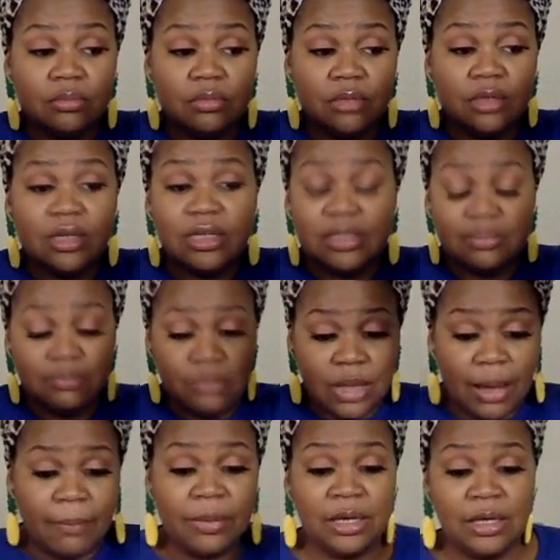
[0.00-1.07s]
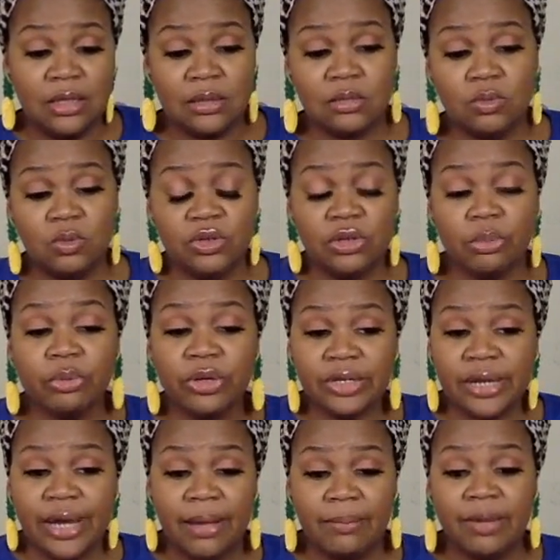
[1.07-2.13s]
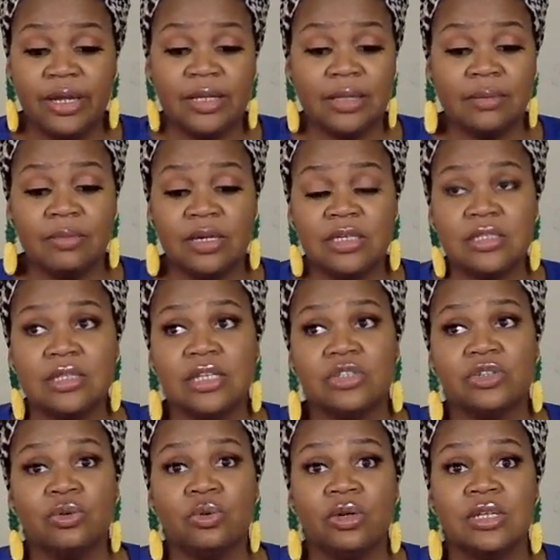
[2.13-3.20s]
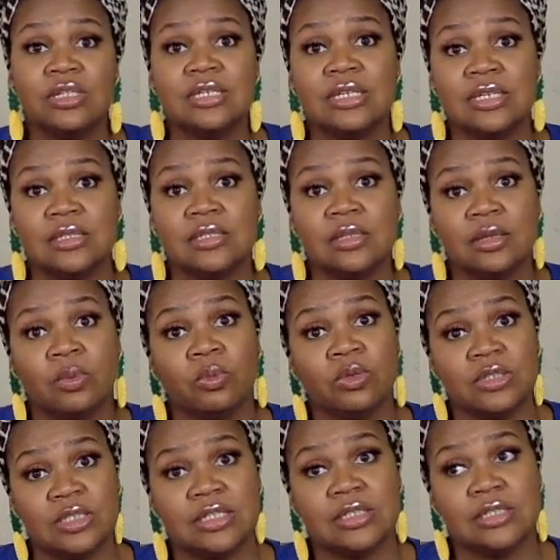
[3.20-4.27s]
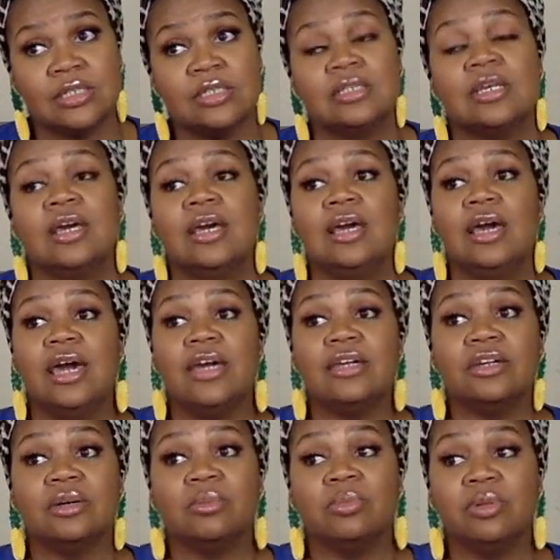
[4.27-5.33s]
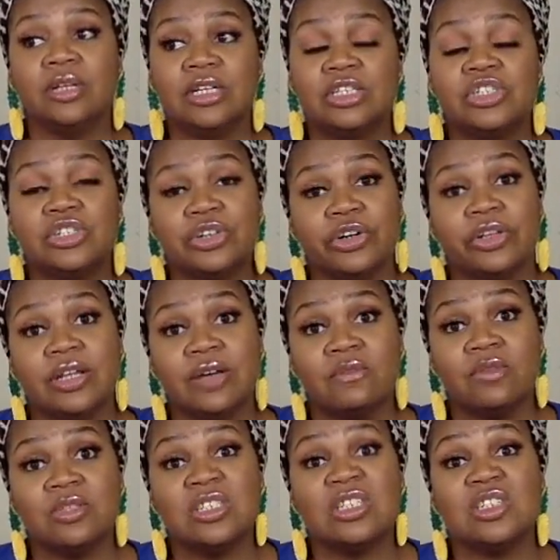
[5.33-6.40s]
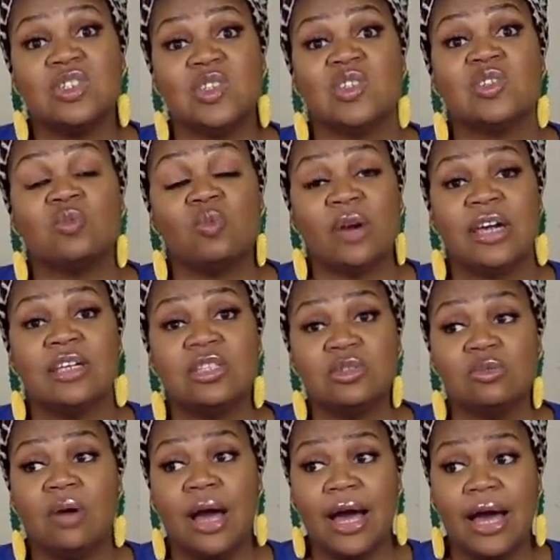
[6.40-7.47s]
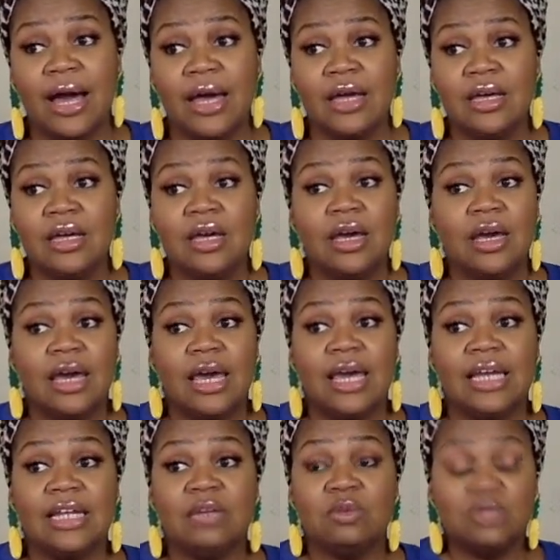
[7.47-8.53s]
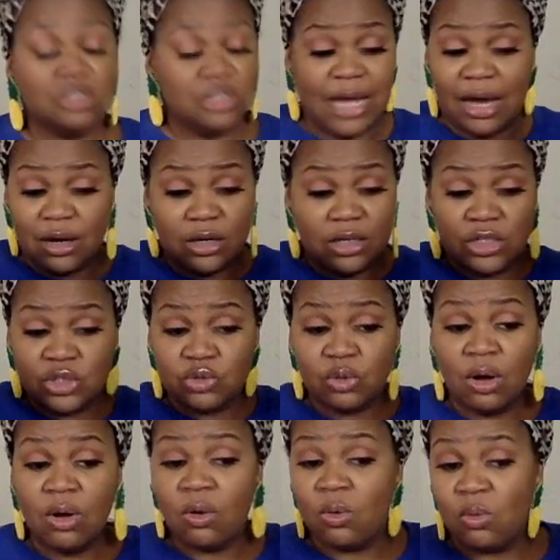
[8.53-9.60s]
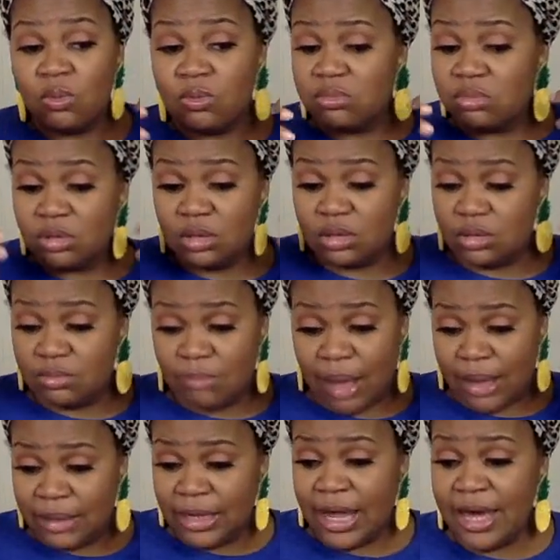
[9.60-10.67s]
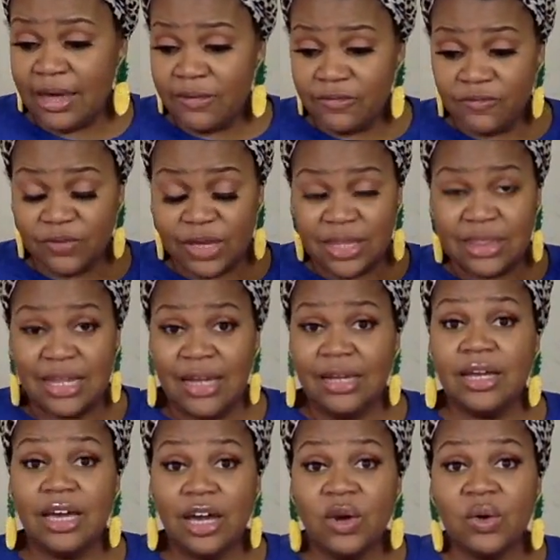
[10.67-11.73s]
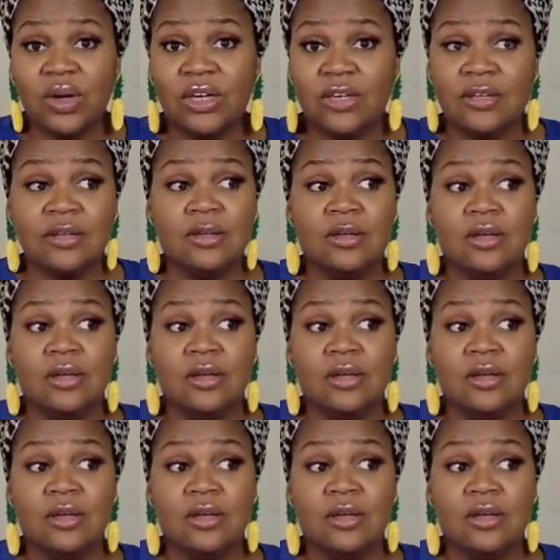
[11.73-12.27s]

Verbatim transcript: because i mean when you're pre-diabetic that means that you're going into insulin resistance and your blood sugar levels is just way too high and it was just out of control my life in that area